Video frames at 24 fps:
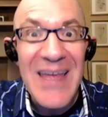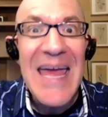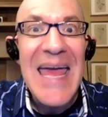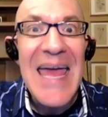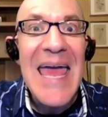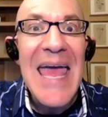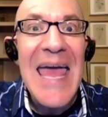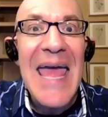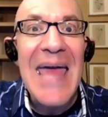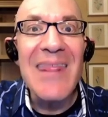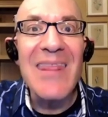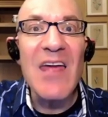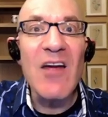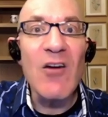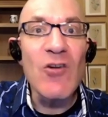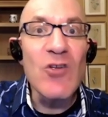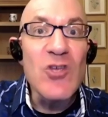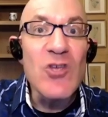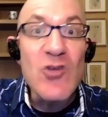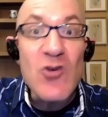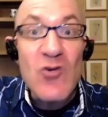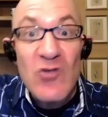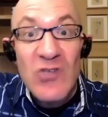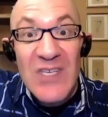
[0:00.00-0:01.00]
And they're
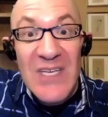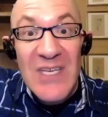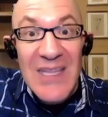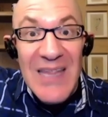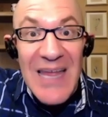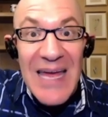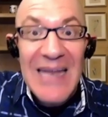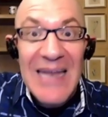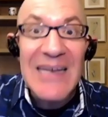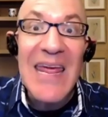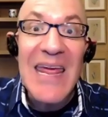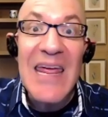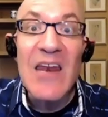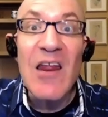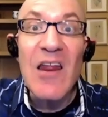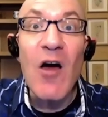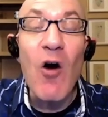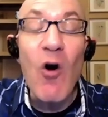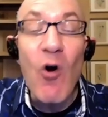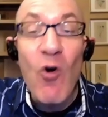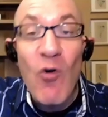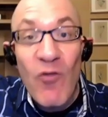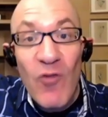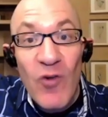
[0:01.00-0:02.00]
using that data
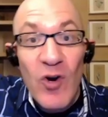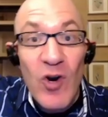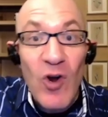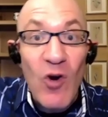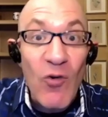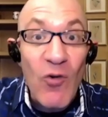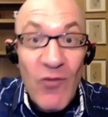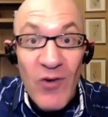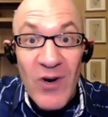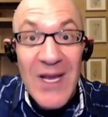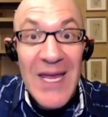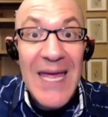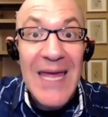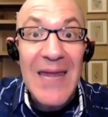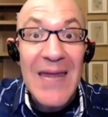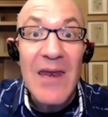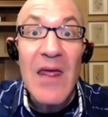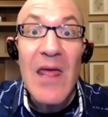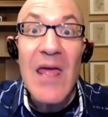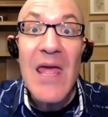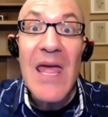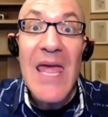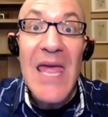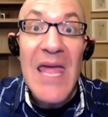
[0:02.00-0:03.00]
over and over again
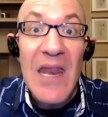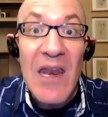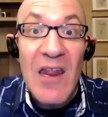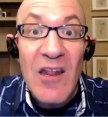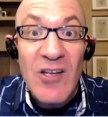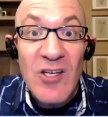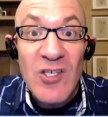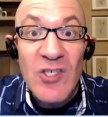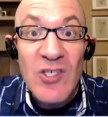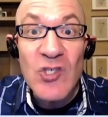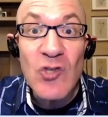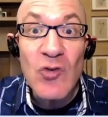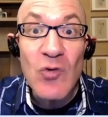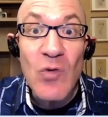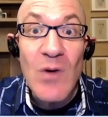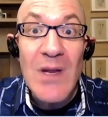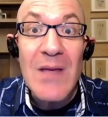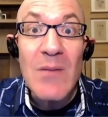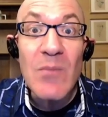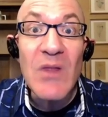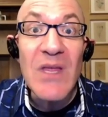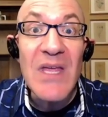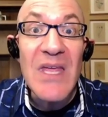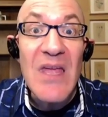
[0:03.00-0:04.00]
in an
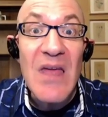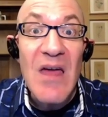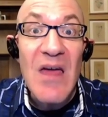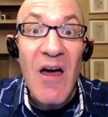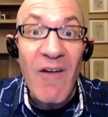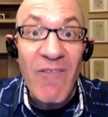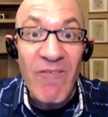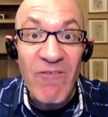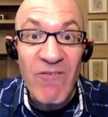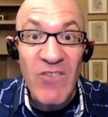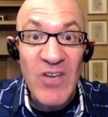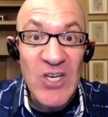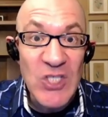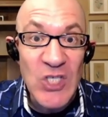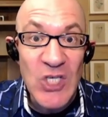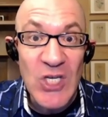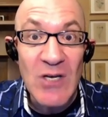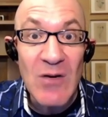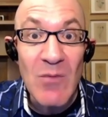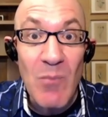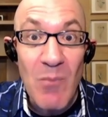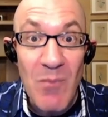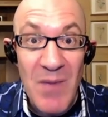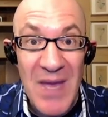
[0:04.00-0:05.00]
extremely efficient
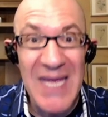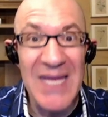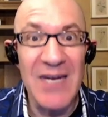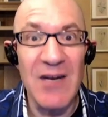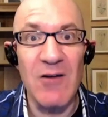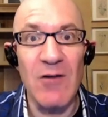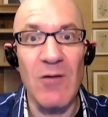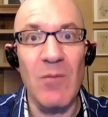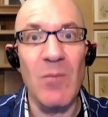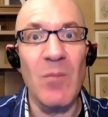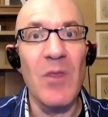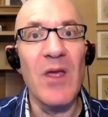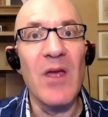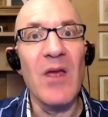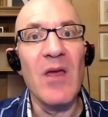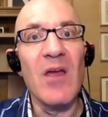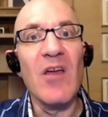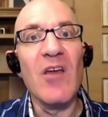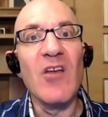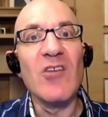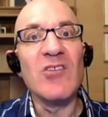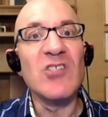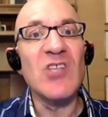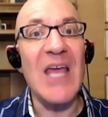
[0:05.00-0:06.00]
manner
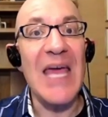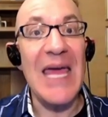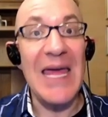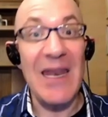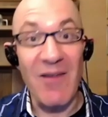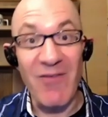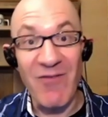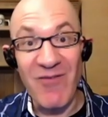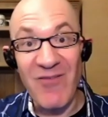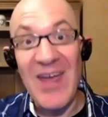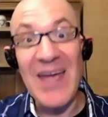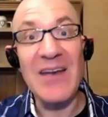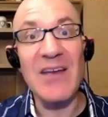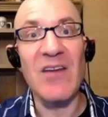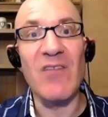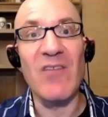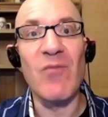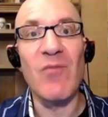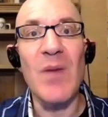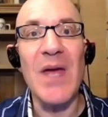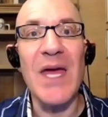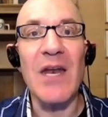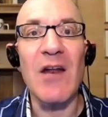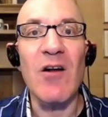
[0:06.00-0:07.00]
and effective
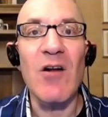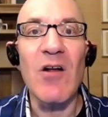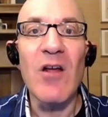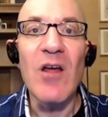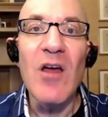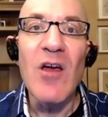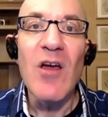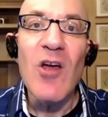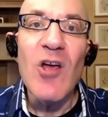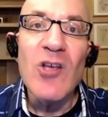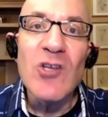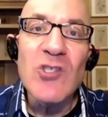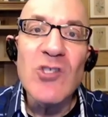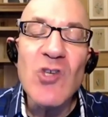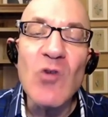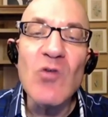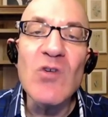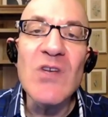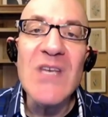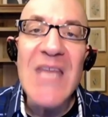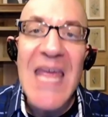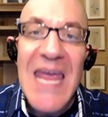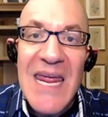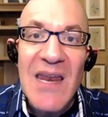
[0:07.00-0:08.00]
manner. So
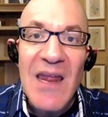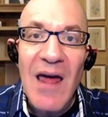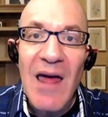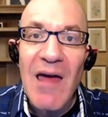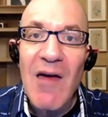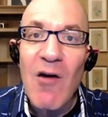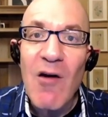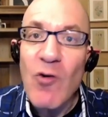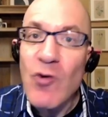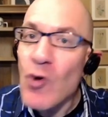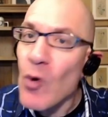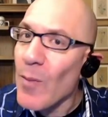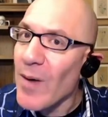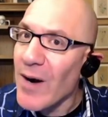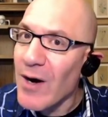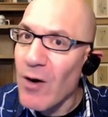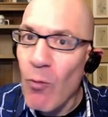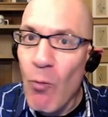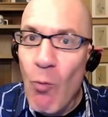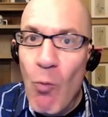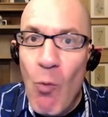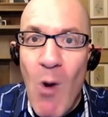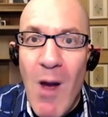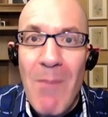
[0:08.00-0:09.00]
data, no matter
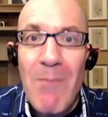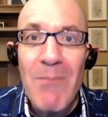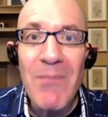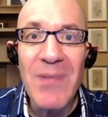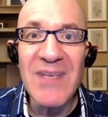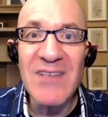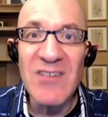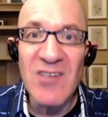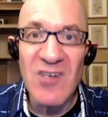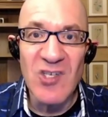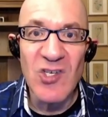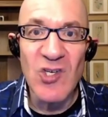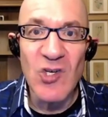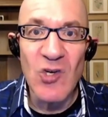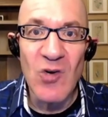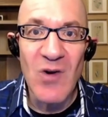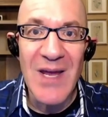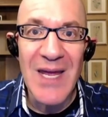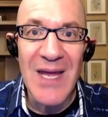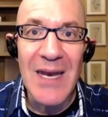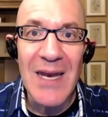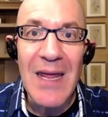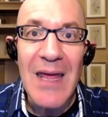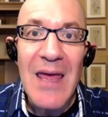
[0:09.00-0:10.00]
what business you're
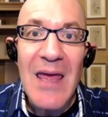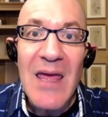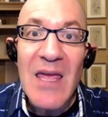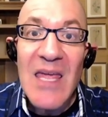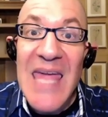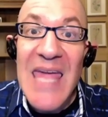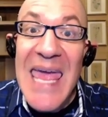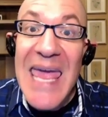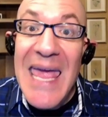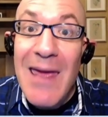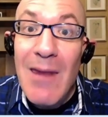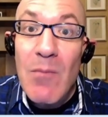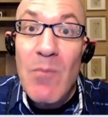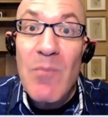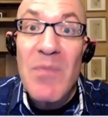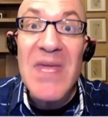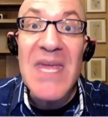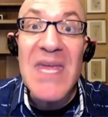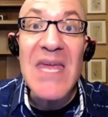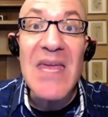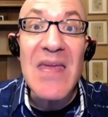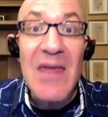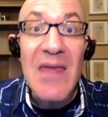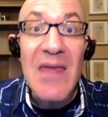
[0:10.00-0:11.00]
in, can be